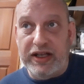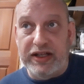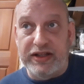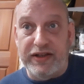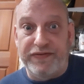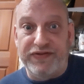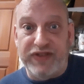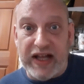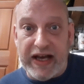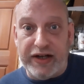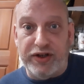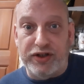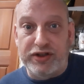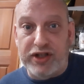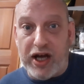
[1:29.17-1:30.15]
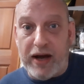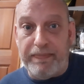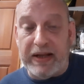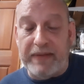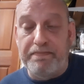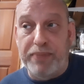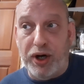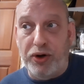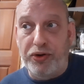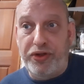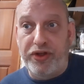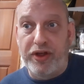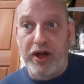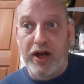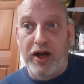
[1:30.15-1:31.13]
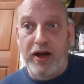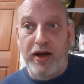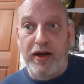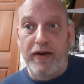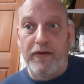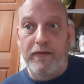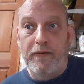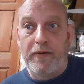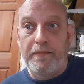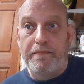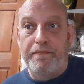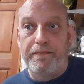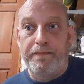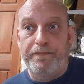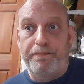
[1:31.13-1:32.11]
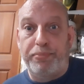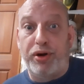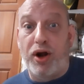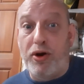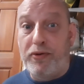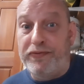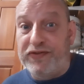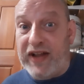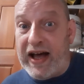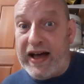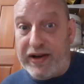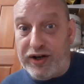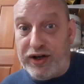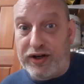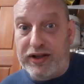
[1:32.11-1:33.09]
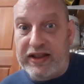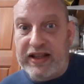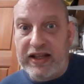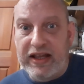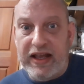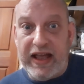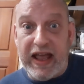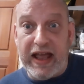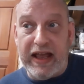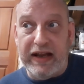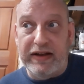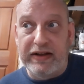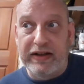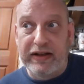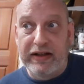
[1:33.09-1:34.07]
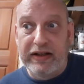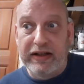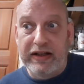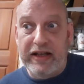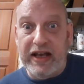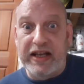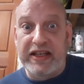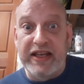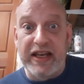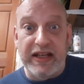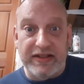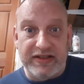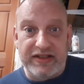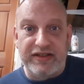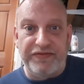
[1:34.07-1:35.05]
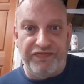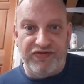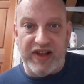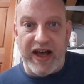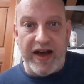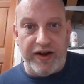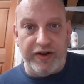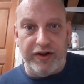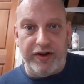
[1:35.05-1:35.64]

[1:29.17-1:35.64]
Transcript: in the flat earth topic, both pro flat earth and against flat